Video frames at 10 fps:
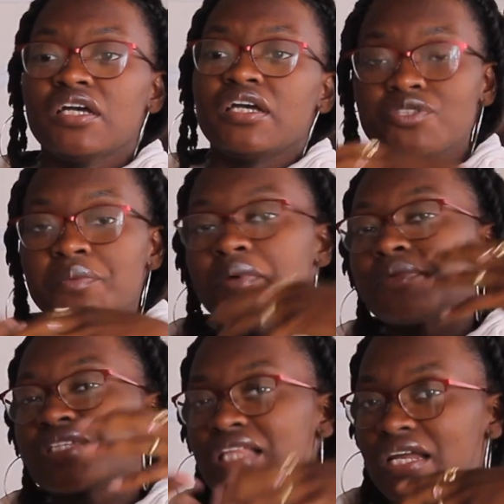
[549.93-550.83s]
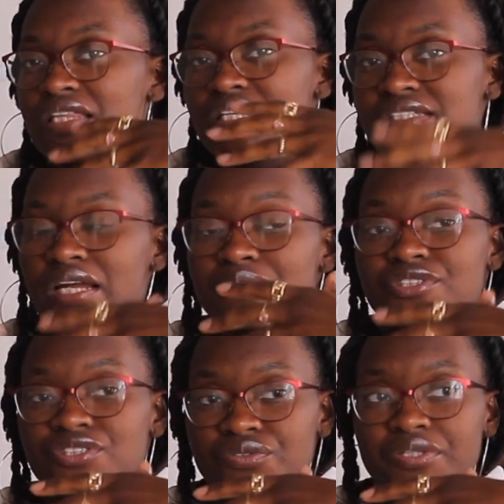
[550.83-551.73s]
So it was a lot of things that I
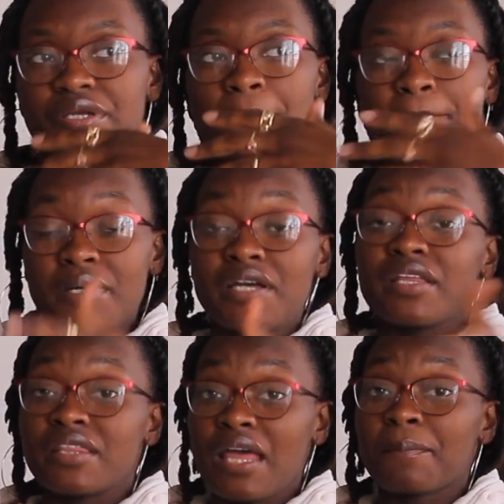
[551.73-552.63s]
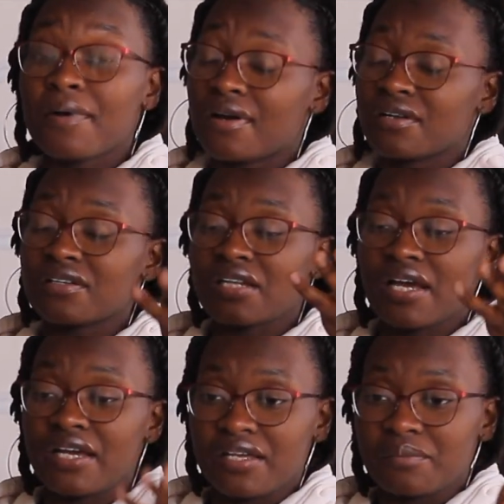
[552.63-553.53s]
was doing, but that product,
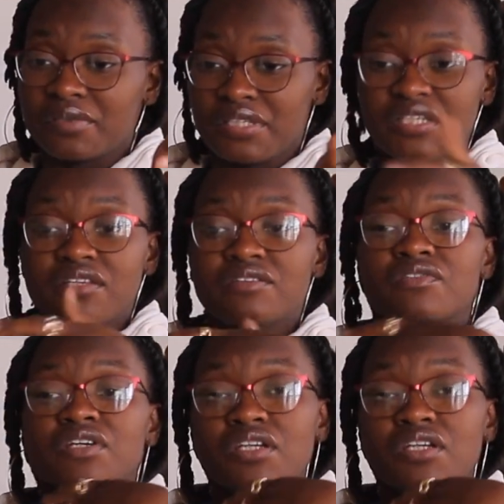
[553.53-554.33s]
I believe,